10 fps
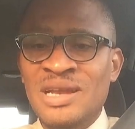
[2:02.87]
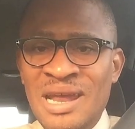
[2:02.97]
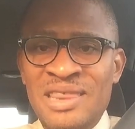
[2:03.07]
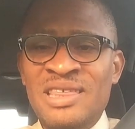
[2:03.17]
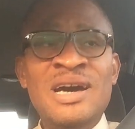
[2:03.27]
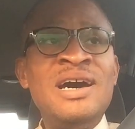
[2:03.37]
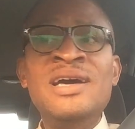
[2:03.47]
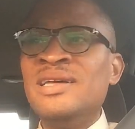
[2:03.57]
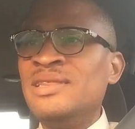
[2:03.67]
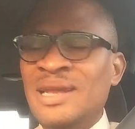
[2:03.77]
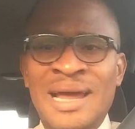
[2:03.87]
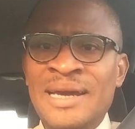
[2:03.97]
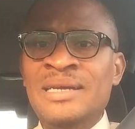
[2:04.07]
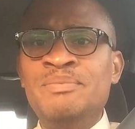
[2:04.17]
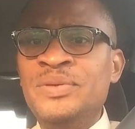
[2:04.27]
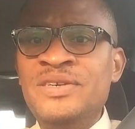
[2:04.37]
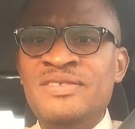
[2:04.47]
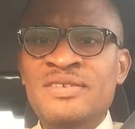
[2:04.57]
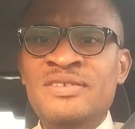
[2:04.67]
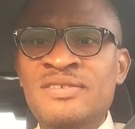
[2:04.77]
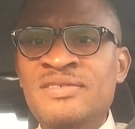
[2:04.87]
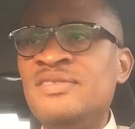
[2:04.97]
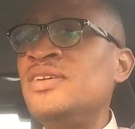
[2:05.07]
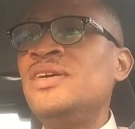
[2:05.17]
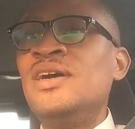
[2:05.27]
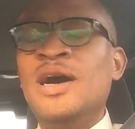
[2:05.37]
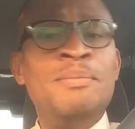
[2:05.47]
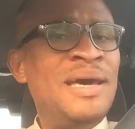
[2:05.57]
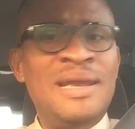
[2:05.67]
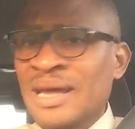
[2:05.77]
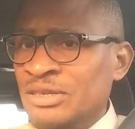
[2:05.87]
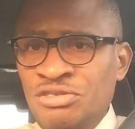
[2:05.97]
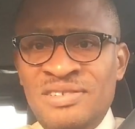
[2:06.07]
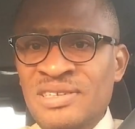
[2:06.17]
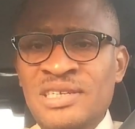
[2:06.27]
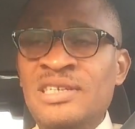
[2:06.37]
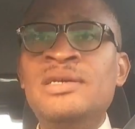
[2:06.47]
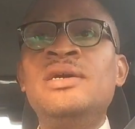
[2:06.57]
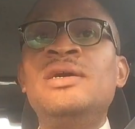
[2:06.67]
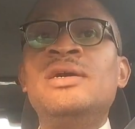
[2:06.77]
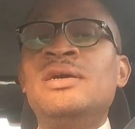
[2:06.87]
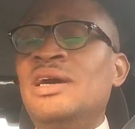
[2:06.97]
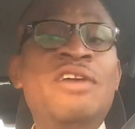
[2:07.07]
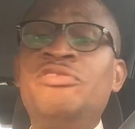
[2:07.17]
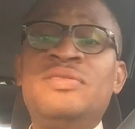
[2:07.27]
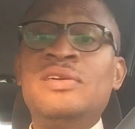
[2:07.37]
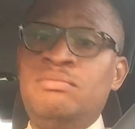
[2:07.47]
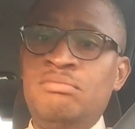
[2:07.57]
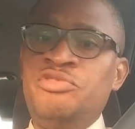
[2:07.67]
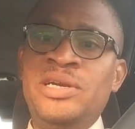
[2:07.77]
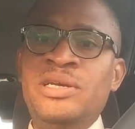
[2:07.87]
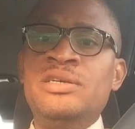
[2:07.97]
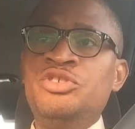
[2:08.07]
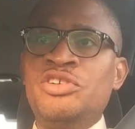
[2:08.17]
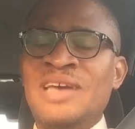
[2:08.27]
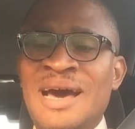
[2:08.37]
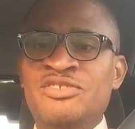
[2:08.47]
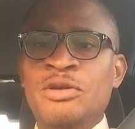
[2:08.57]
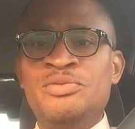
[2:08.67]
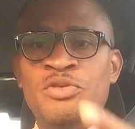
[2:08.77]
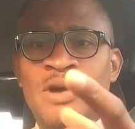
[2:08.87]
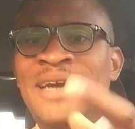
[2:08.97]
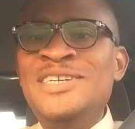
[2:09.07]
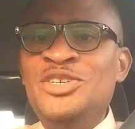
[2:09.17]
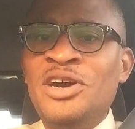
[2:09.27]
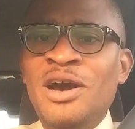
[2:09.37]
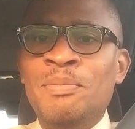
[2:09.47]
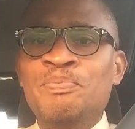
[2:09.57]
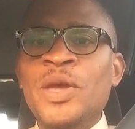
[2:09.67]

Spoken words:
the leather, the lining pieces, electricity, everything really just adds up. So I need your help.